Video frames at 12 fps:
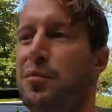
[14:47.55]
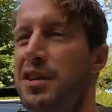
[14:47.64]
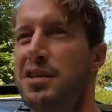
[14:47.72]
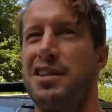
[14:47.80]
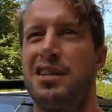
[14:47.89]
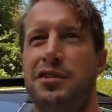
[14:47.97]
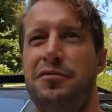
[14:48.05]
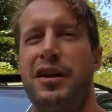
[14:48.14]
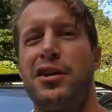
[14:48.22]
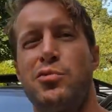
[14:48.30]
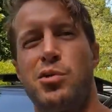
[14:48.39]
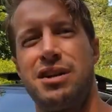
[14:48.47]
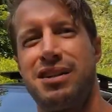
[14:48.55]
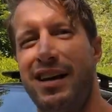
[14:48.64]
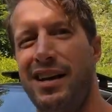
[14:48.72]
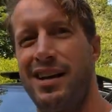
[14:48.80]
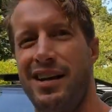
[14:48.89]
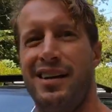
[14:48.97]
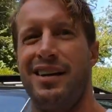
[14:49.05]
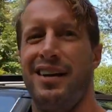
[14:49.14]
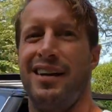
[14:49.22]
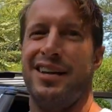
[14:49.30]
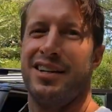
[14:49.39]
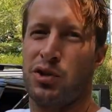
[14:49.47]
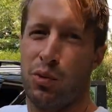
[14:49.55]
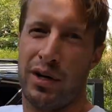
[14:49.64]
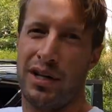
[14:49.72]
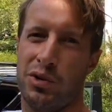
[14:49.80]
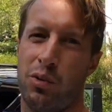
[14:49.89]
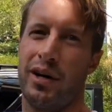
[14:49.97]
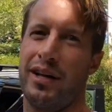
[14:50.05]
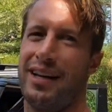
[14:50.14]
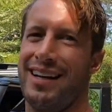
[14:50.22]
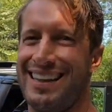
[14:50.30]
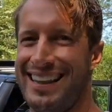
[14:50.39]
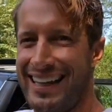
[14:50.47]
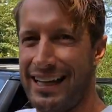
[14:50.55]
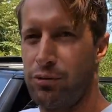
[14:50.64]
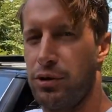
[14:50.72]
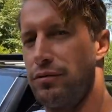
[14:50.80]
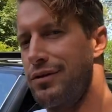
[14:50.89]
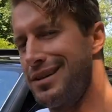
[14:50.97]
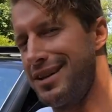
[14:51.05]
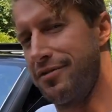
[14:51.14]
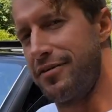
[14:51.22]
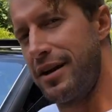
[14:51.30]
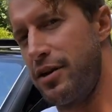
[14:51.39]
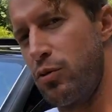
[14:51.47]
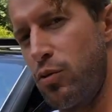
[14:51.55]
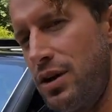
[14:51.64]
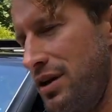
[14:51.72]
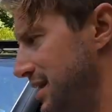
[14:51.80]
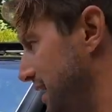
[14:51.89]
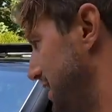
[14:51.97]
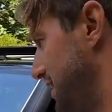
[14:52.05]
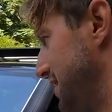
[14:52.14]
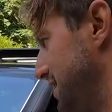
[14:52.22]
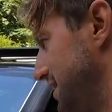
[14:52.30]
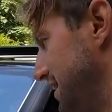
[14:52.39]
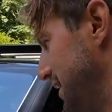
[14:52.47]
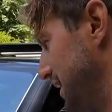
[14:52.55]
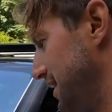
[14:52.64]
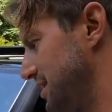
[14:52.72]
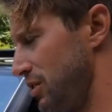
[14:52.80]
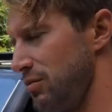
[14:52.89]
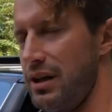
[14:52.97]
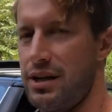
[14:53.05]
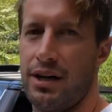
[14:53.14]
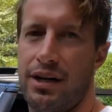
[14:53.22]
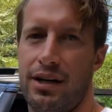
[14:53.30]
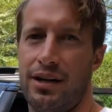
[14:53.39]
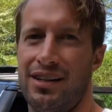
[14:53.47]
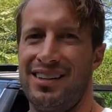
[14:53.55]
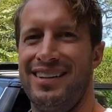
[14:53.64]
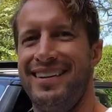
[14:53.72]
But this is the Defender 110, 2020 Land Rover Defender 110. It's a great car.